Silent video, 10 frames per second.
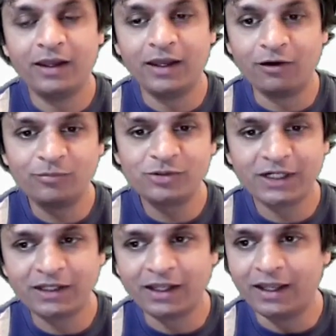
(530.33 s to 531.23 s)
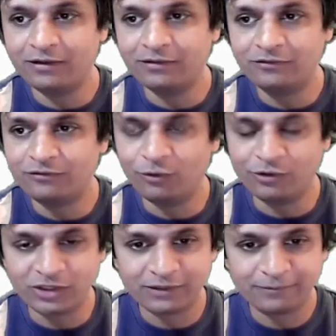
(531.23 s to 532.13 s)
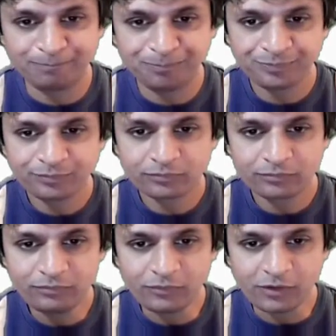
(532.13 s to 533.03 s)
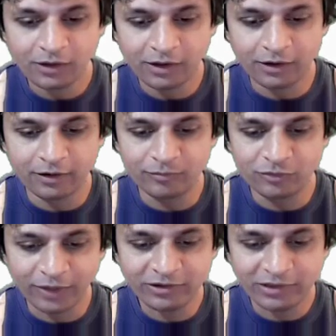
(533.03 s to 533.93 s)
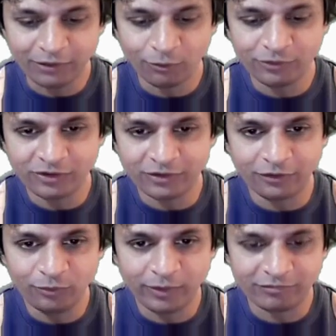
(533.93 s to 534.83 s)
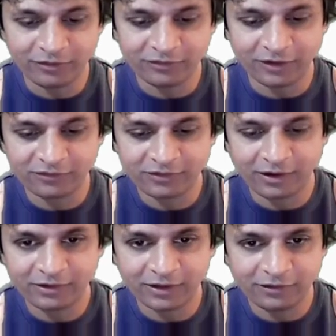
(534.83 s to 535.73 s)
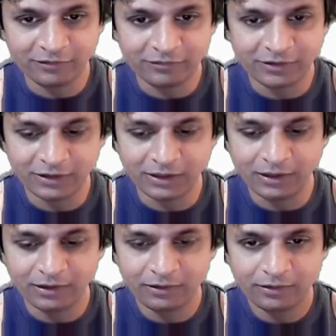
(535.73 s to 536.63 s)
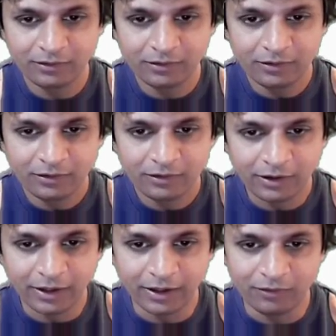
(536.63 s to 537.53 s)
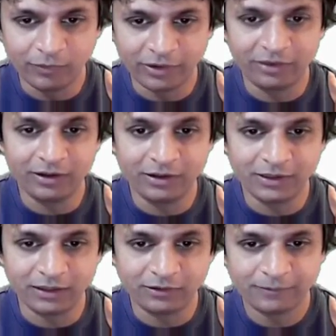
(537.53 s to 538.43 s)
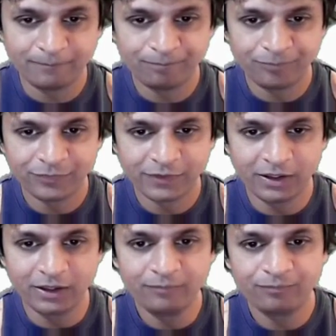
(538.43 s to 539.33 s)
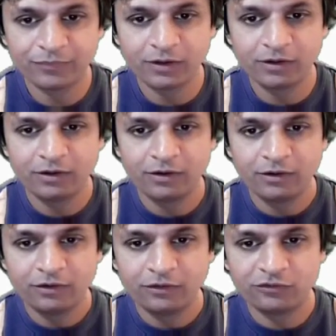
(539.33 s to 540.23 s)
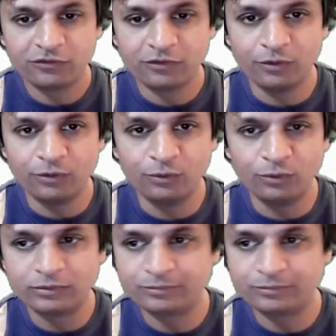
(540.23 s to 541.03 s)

object and launch it. To actually launch it though, we have to say start activity with the intent. Okay, so